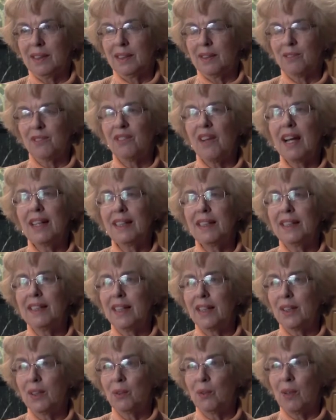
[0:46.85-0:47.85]
find
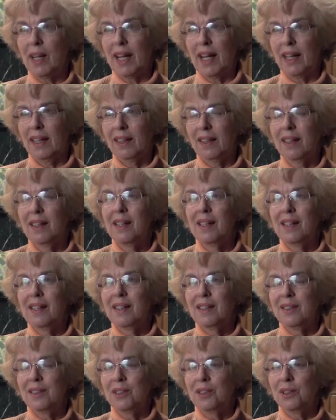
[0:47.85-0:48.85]
another way
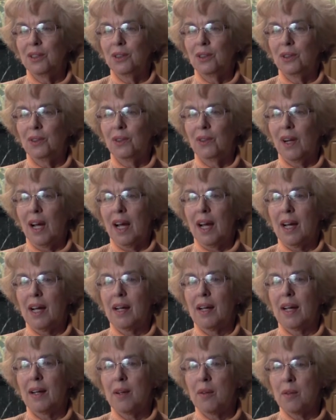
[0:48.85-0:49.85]
to
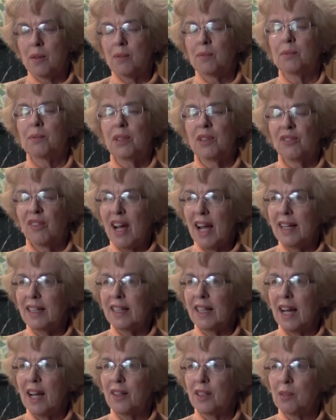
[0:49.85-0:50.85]
provide
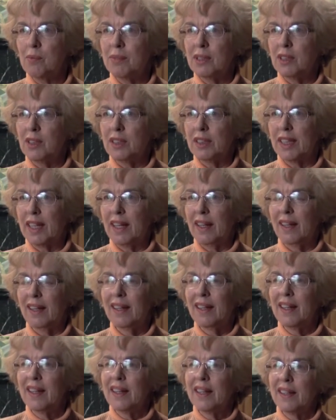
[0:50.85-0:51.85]
accountability
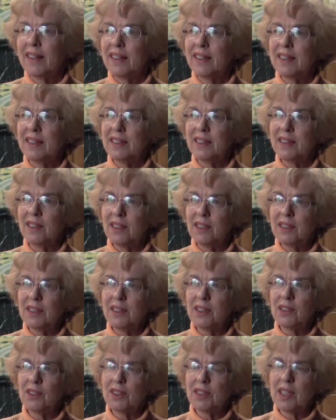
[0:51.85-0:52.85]
that is
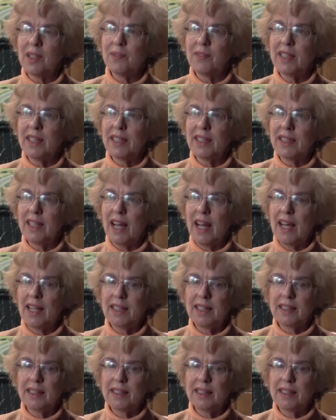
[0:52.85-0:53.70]
also something that